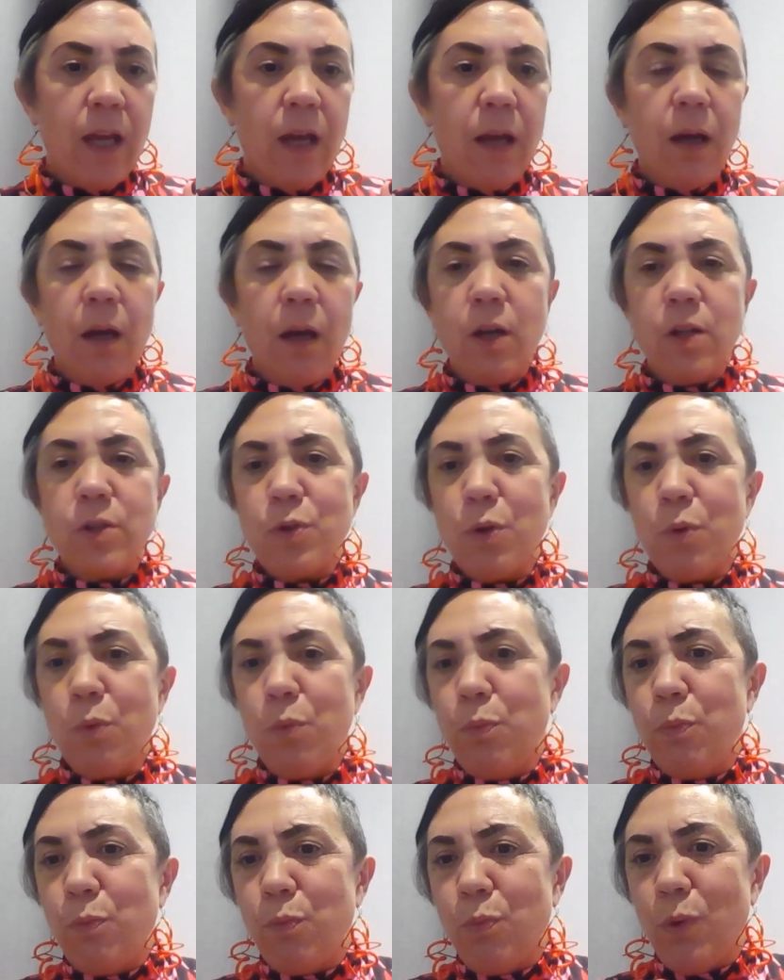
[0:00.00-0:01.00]
So
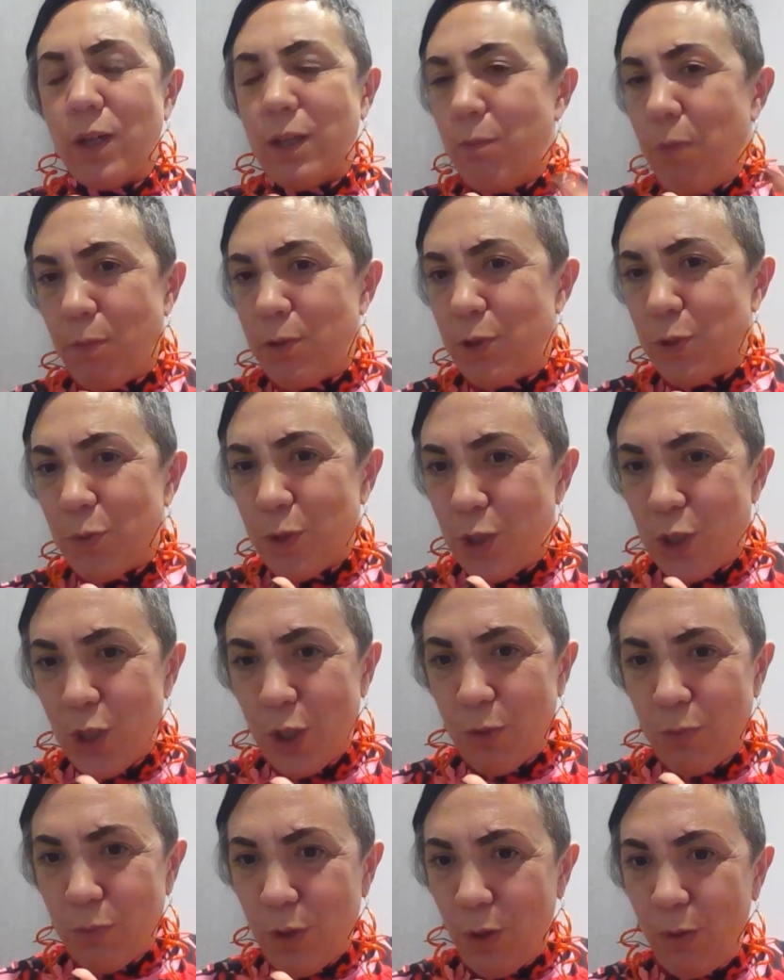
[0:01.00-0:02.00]
at the moment, we don't
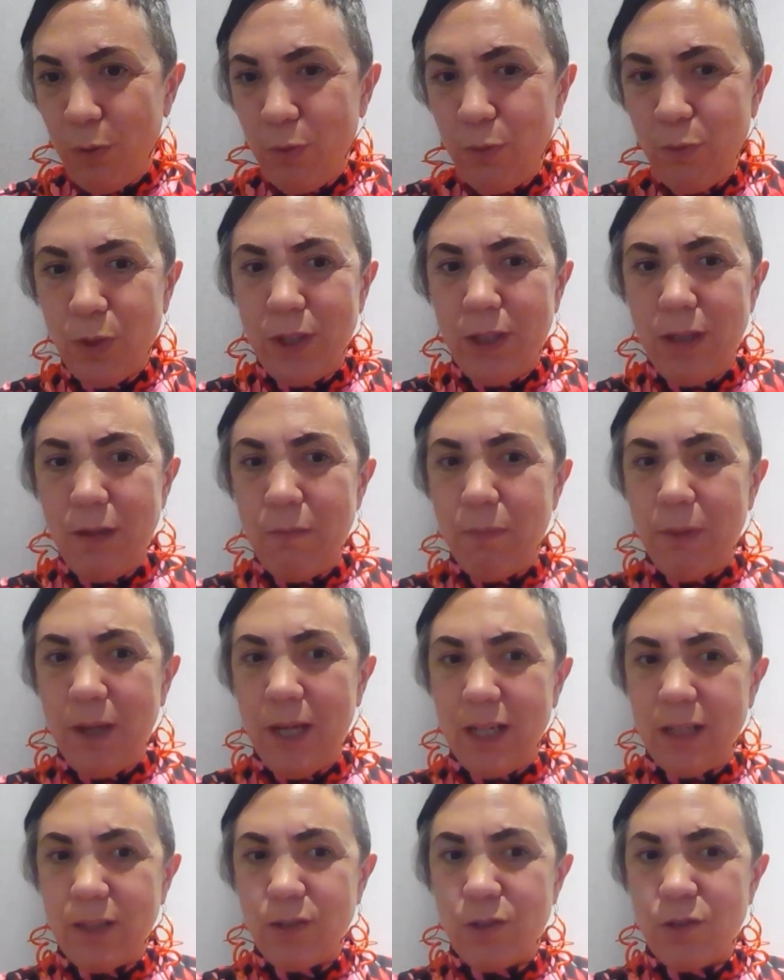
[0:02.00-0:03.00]
know what the
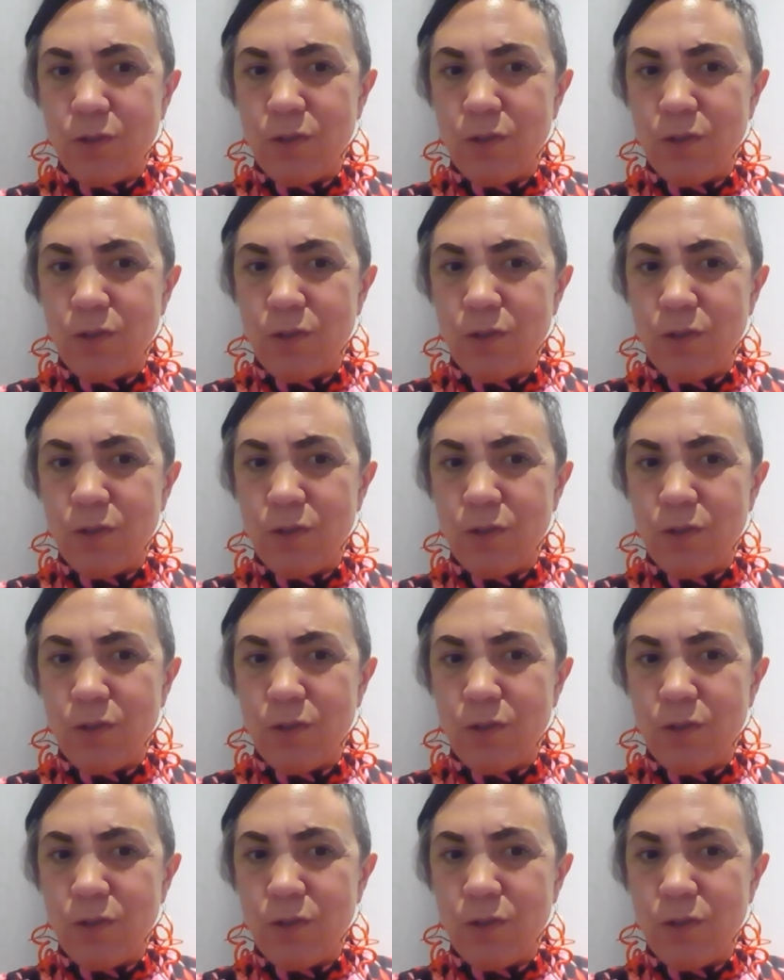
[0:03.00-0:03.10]
impact